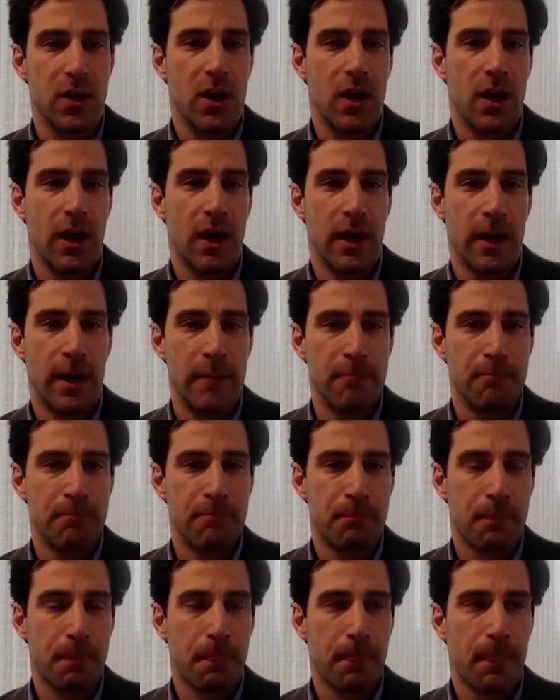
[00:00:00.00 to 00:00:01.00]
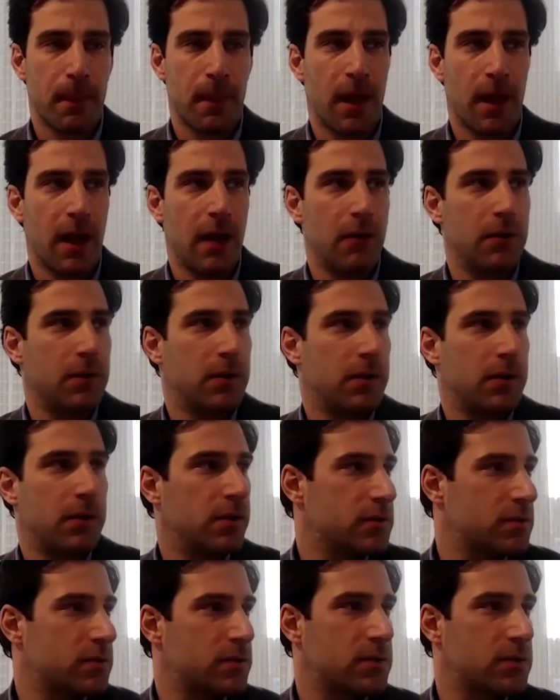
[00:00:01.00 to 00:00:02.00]
I
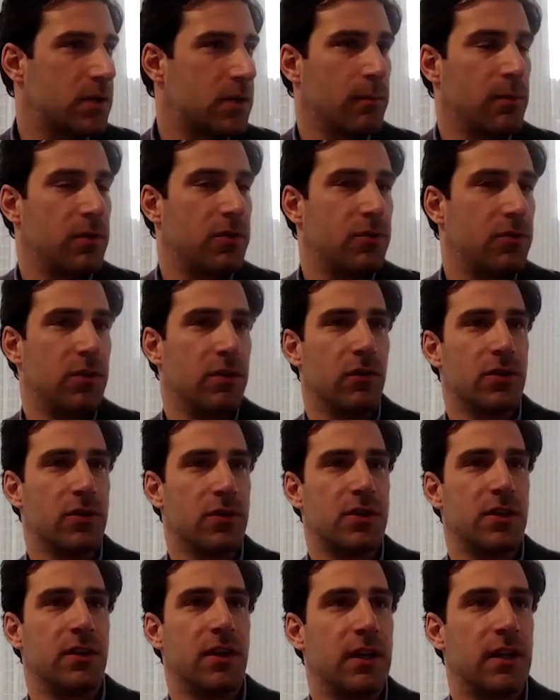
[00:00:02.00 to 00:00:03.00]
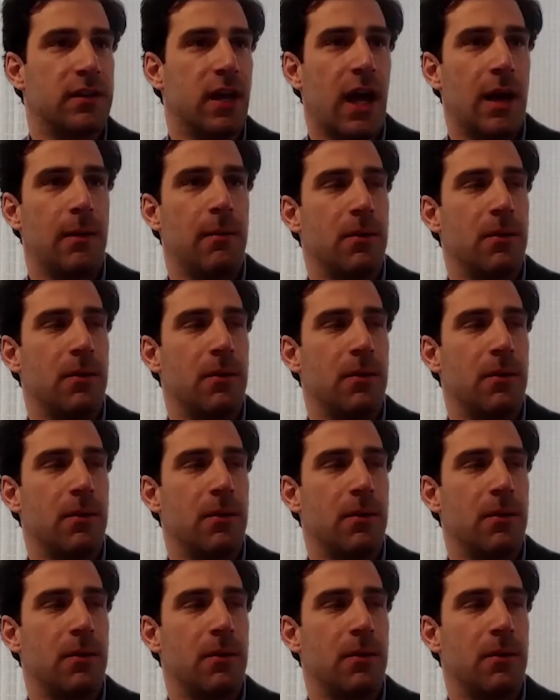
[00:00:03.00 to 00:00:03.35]
was coming through university at that time.